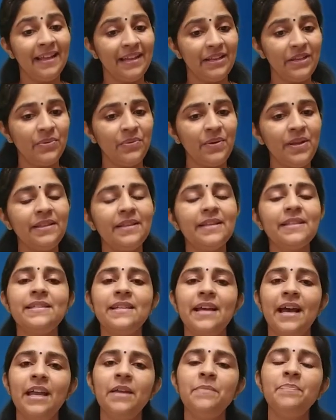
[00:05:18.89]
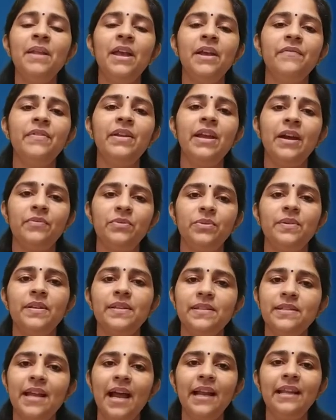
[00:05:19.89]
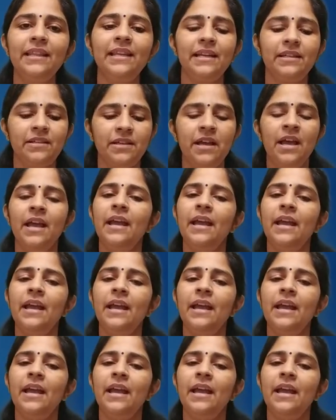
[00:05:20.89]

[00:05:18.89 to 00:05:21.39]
During this time, we have to understand that